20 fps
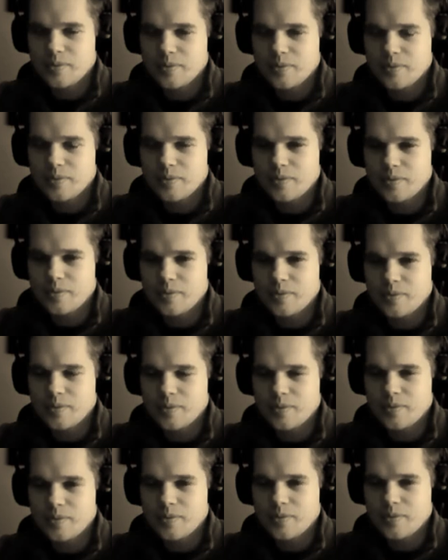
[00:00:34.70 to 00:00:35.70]

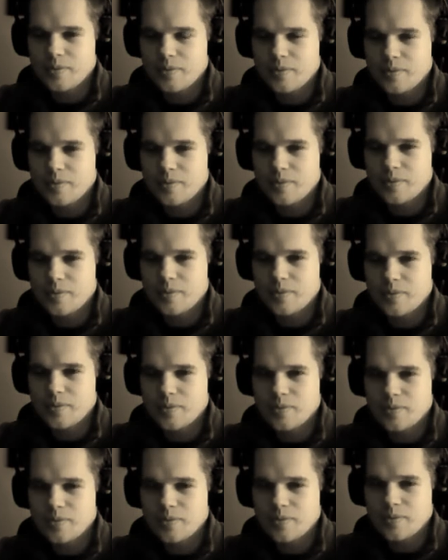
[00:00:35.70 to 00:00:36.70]

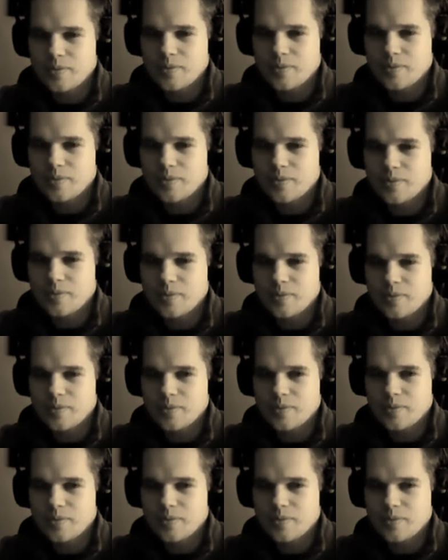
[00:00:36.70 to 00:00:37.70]

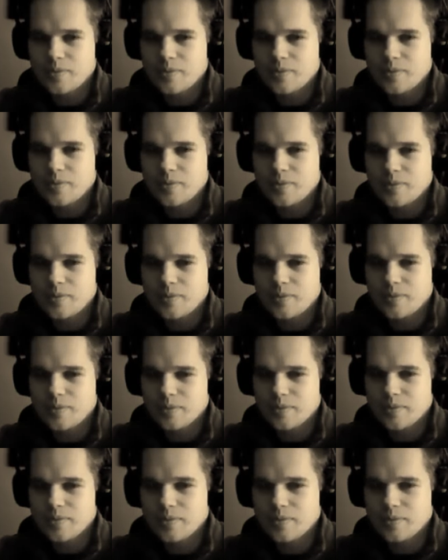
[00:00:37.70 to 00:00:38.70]

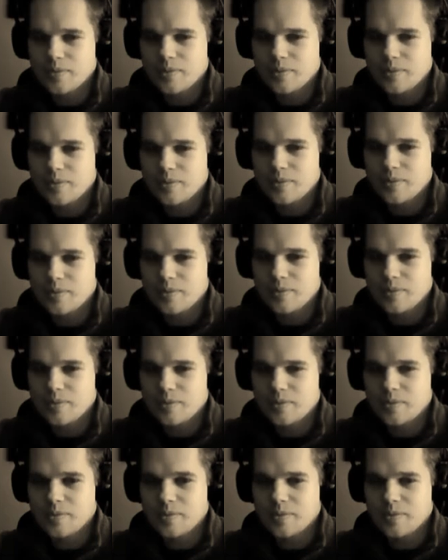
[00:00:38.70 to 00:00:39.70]

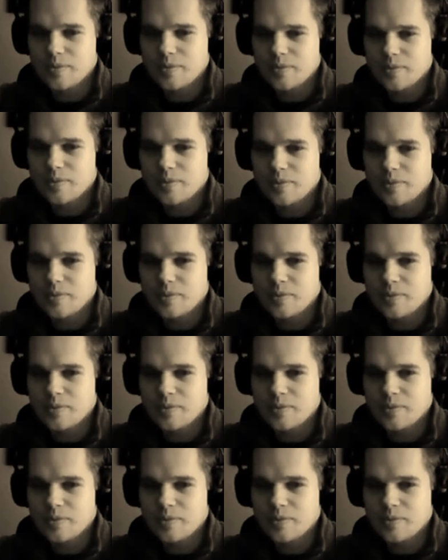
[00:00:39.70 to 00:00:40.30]
[no speech]